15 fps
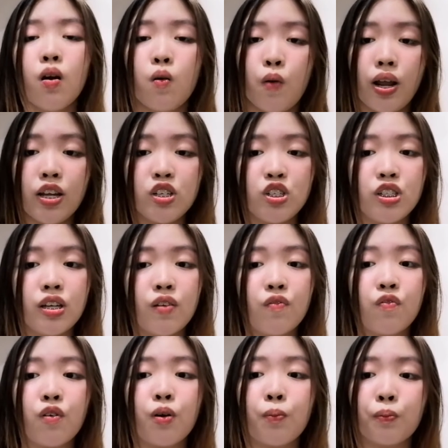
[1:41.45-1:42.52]
ranging
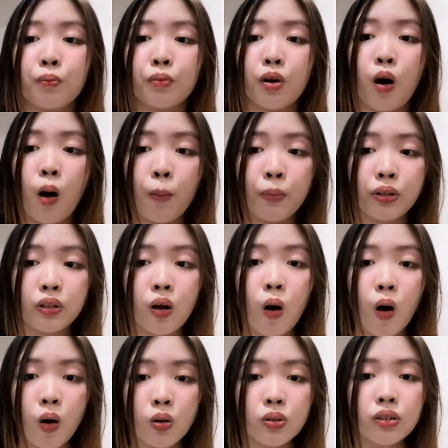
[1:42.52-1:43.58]
from common
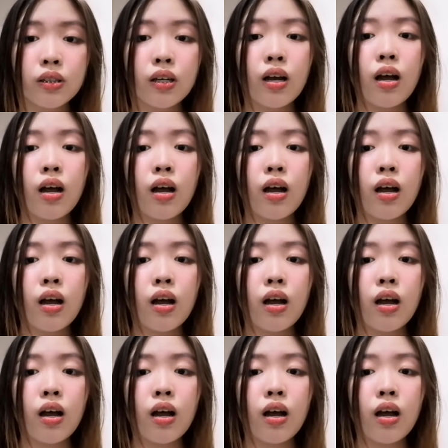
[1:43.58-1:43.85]
cold